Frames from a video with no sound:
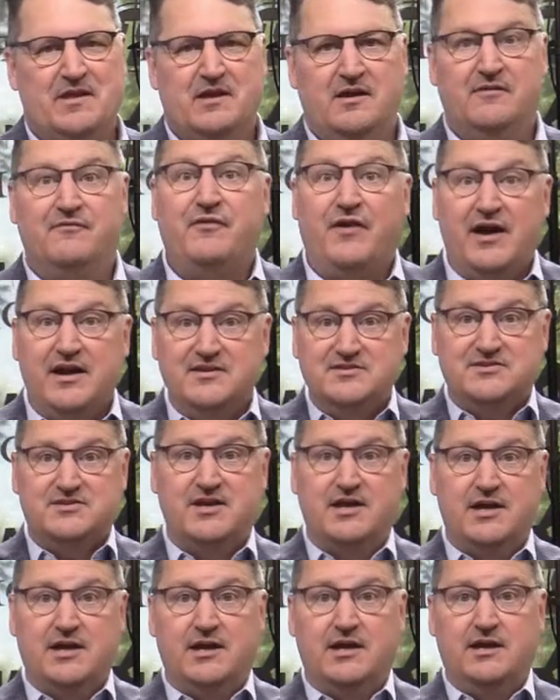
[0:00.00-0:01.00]
If I
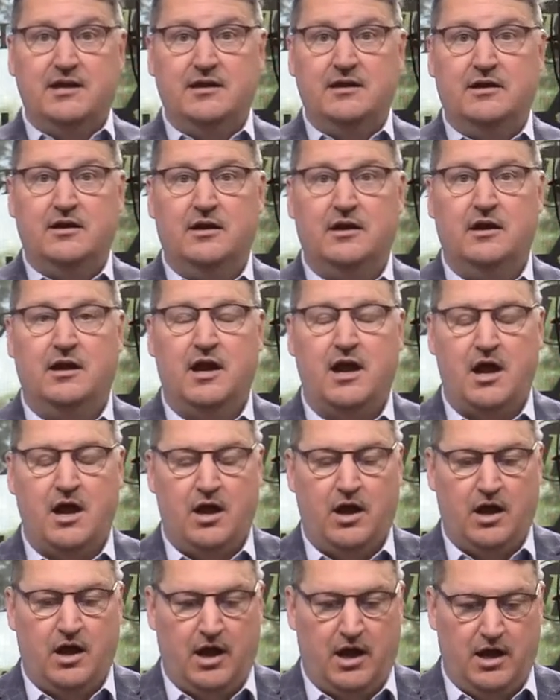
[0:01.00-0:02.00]
say
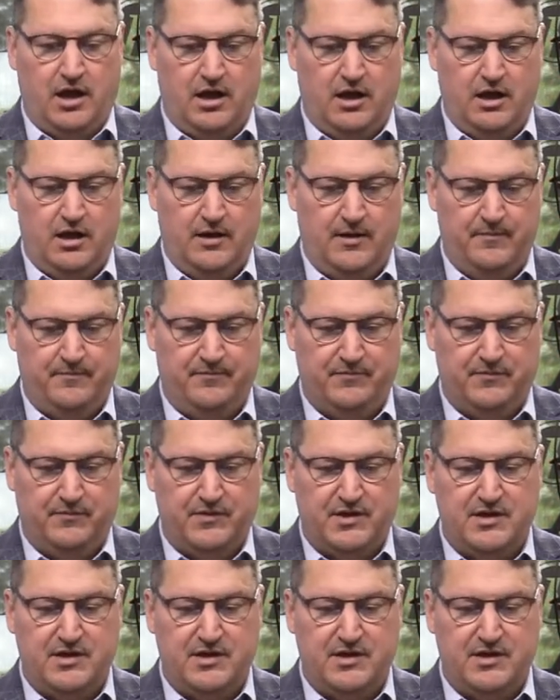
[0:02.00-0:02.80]
in